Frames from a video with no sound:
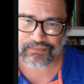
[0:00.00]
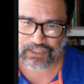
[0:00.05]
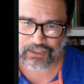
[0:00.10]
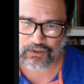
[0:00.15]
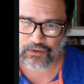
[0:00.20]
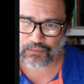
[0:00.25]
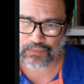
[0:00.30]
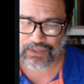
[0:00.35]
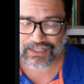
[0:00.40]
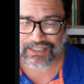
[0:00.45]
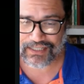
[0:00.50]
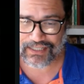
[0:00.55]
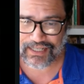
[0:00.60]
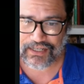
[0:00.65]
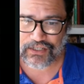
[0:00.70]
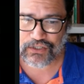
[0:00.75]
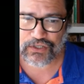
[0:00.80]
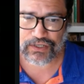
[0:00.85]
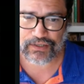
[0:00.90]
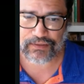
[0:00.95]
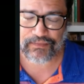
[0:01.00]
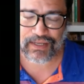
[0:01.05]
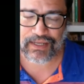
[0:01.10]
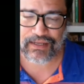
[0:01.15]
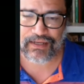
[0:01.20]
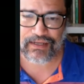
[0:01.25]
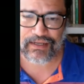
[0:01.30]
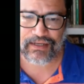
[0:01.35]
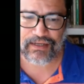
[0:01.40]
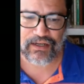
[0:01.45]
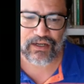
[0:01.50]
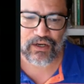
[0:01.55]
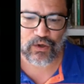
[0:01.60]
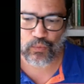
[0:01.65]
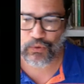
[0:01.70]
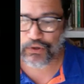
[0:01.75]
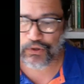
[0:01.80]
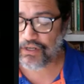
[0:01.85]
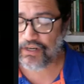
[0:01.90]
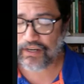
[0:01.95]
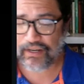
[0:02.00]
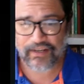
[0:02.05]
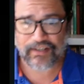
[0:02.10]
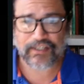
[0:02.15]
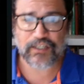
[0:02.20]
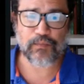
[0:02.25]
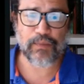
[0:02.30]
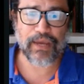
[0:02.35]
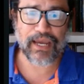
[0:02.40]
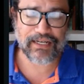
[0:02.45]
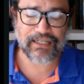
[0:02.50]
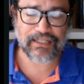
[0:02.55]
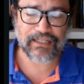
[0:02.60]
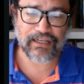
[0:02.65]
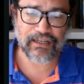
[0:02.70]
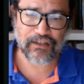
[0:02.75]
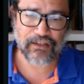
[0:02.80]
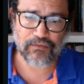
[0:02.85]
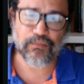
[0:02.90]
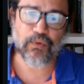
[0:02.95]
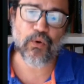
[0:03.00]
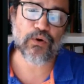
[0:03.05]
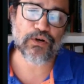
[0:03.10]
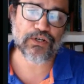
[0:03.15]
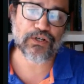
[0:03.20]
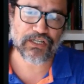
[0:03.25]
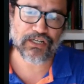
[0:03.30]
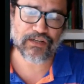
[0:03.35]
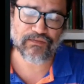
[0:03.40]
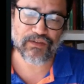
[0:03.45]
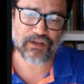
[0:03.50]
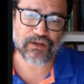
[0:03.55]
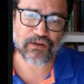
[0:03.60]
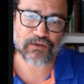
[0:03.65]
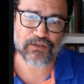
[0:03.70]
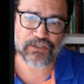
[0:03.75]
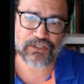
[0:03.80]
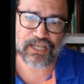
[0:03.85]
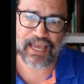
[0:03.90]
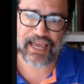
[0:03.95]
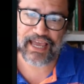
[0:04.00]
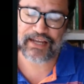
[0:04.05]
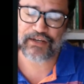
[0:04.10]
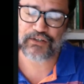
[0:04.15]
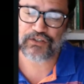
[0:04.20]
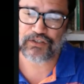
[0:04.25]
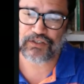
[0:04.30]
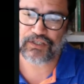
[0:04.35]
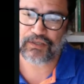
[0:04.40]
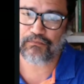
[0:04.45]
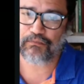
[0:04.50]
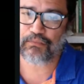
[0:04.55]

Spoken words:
presentation. We're going to expect a good portion of those to actually